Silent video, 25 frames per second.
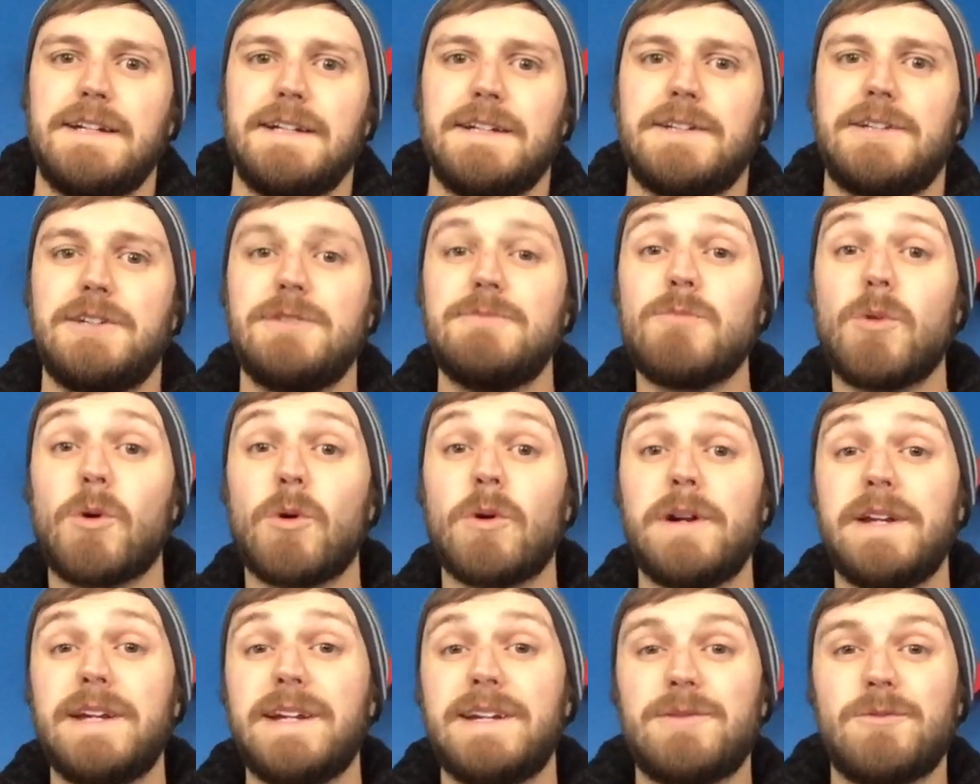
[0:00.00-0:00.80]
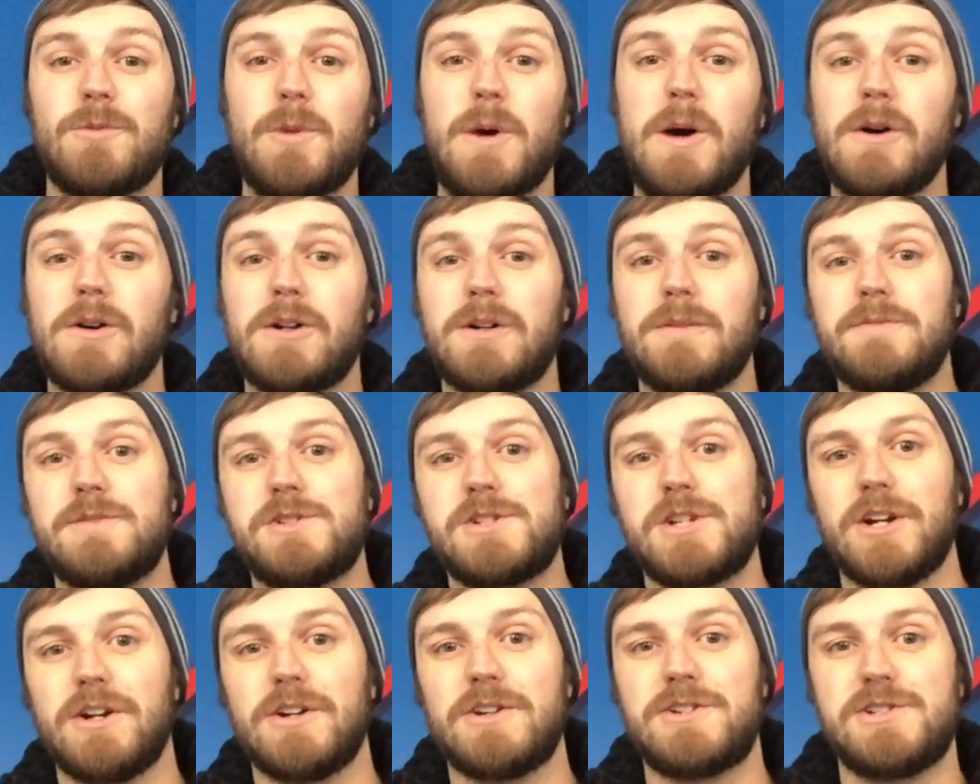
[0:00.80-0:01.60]
Good morning and welcome,
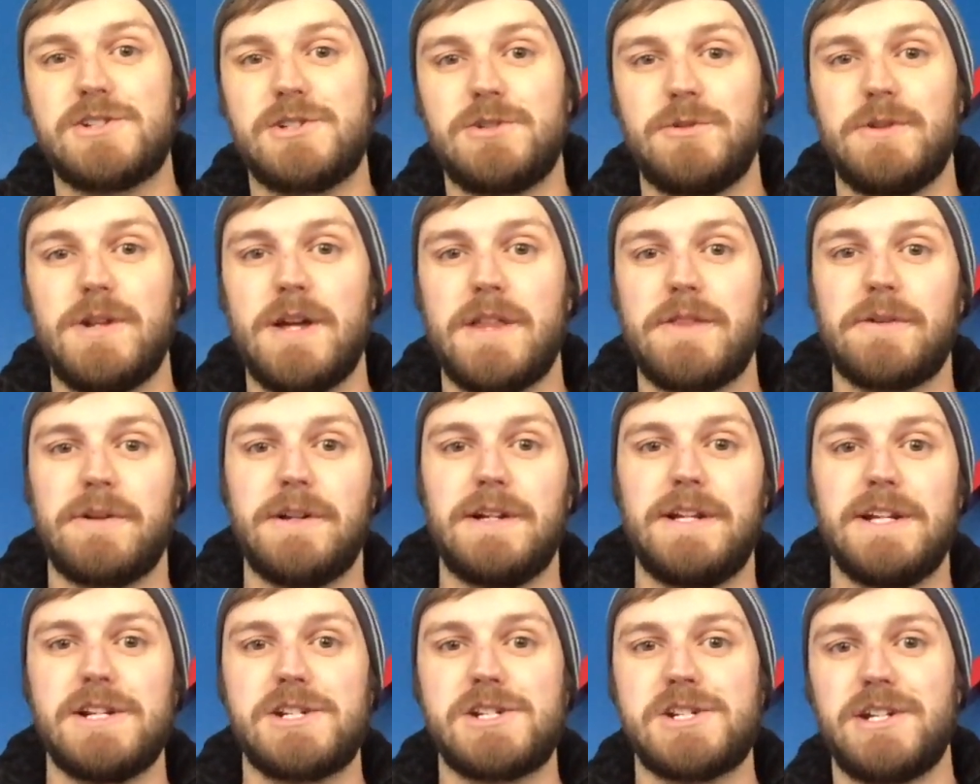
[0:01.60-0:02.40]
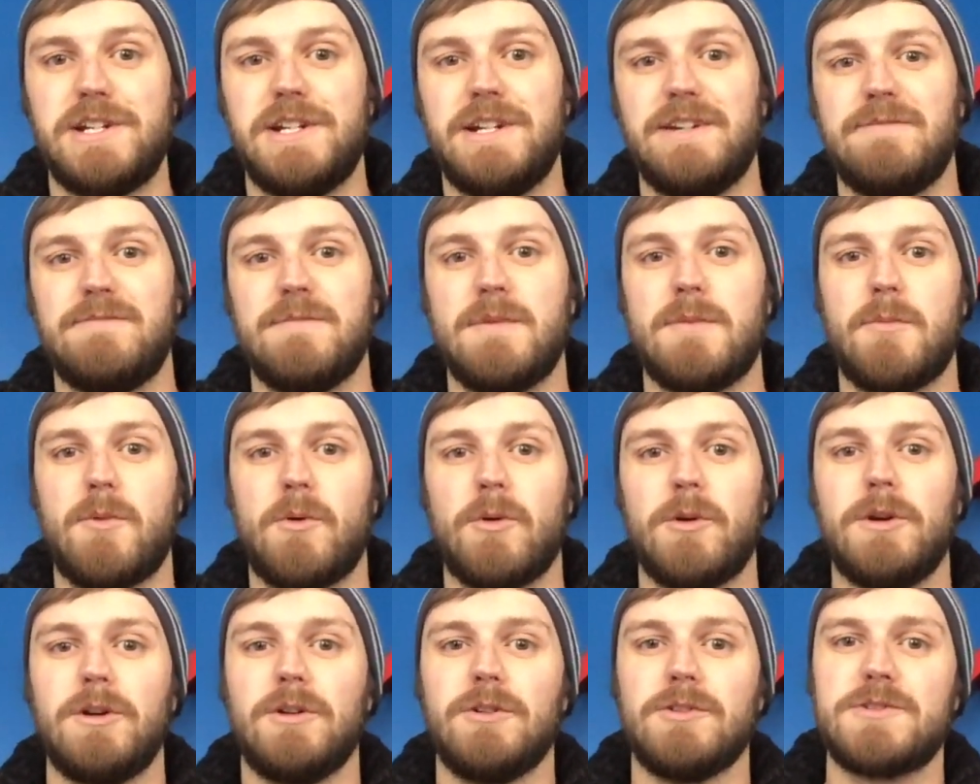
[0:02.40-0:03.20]
church, to another edition of
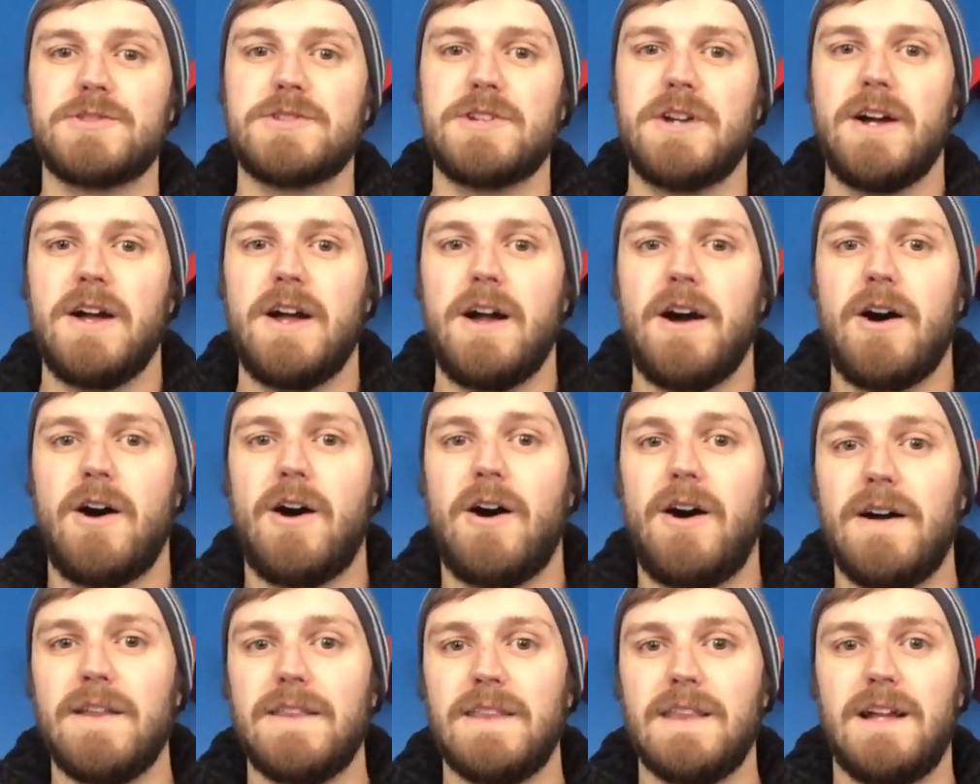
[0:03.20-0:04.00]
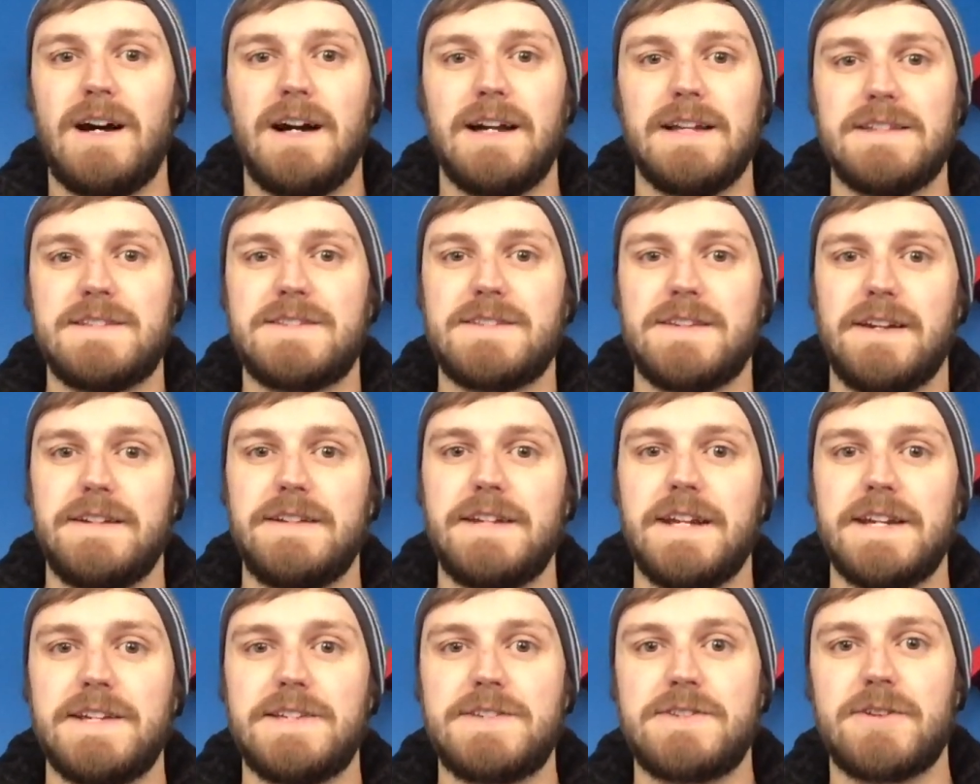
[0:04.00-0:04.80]
Memorial's online
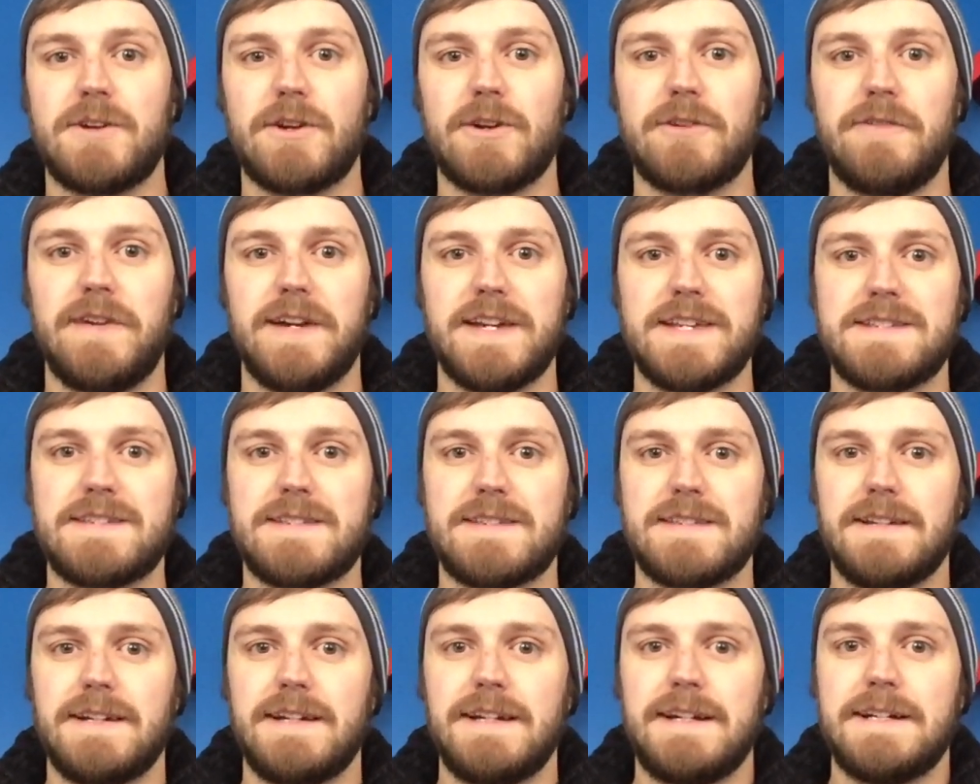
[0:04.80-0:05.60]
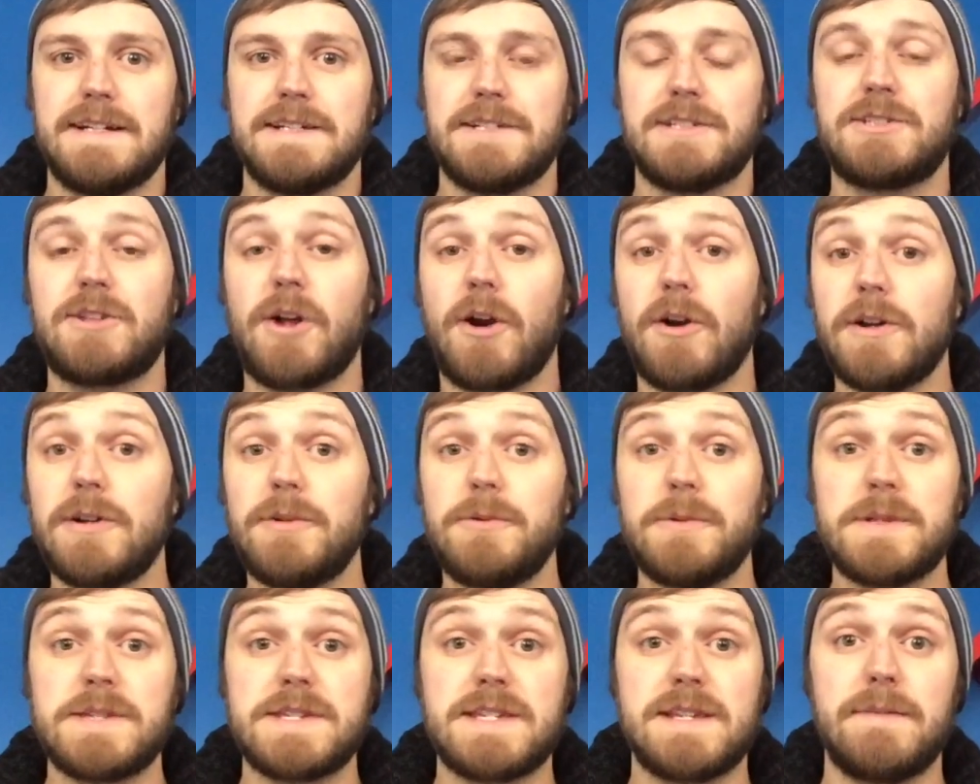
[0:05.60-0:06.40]
Sunday service.
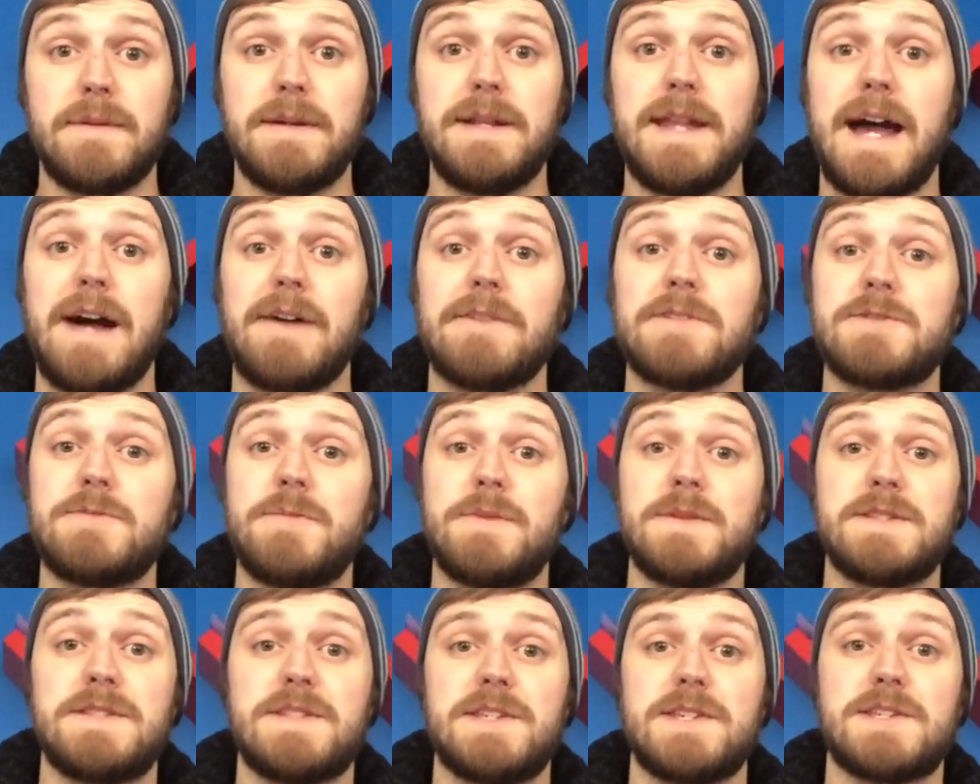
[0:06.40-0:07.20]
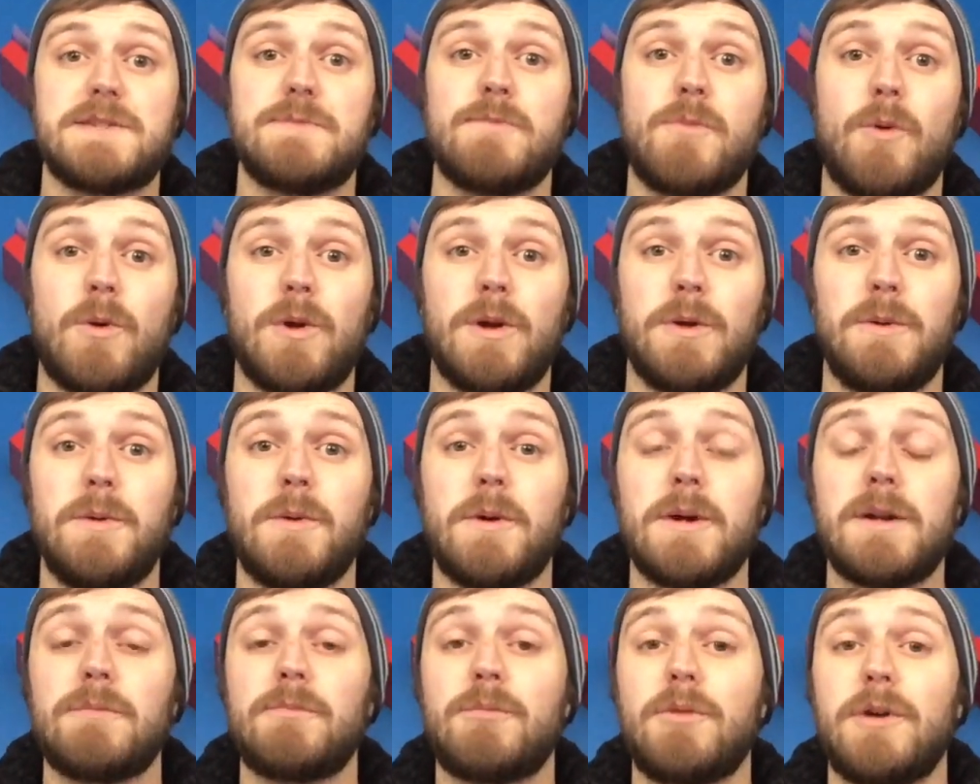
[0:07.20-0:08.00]
Starting with some announcements this morning, we
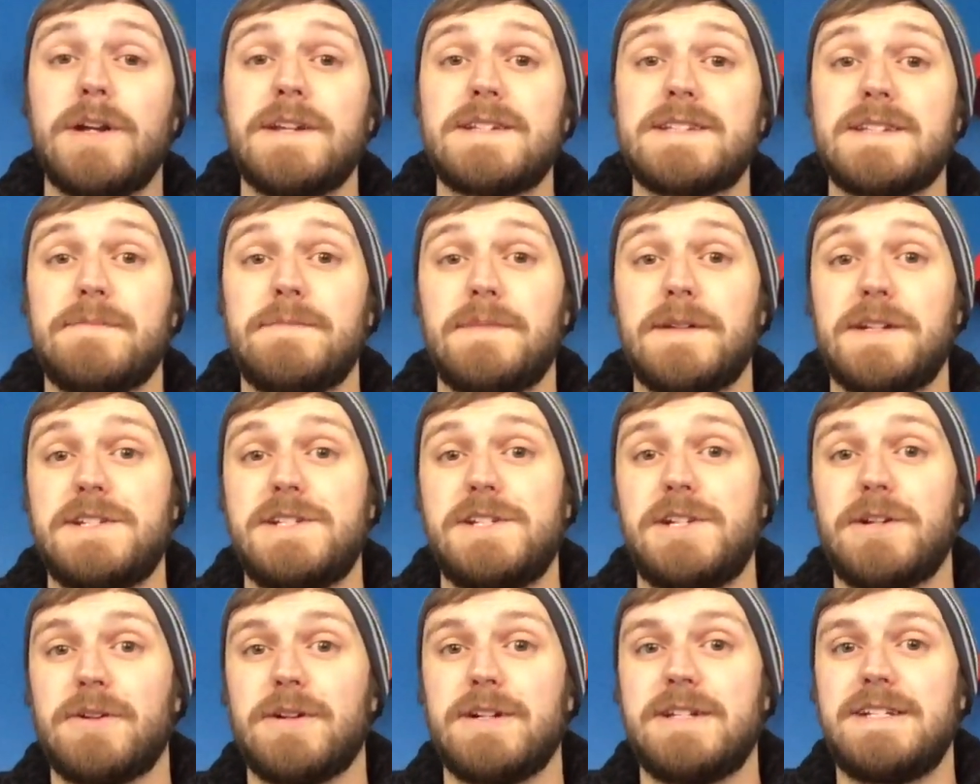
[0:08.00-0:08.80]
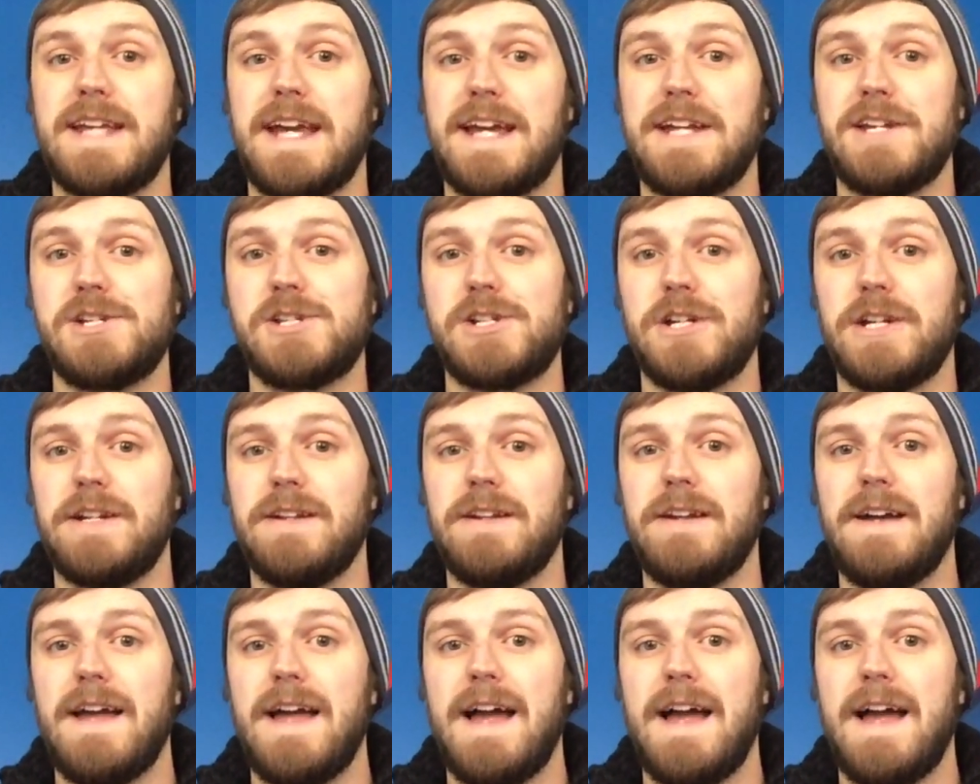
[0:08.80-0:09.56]
want to bring something to your attention.